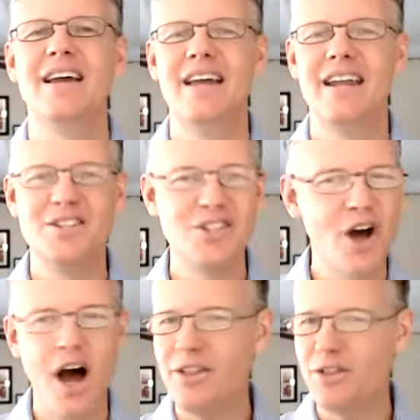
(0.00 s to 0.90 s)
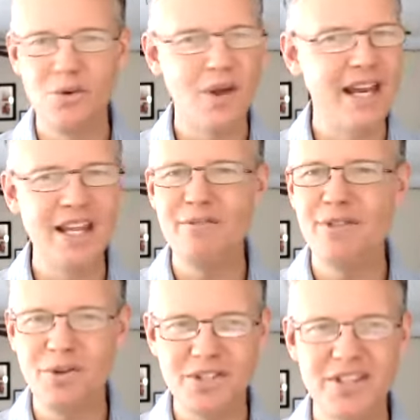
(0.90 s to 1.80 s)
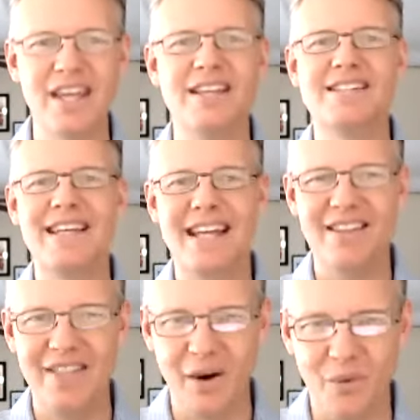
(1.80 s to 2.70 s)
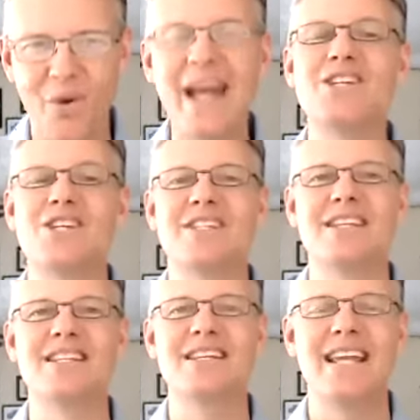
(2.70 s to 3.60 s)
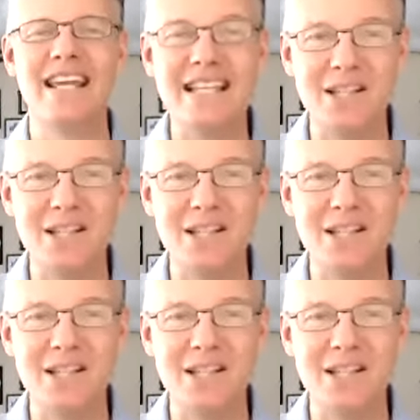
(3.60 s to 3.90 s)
It is not through any of those things that righteousness is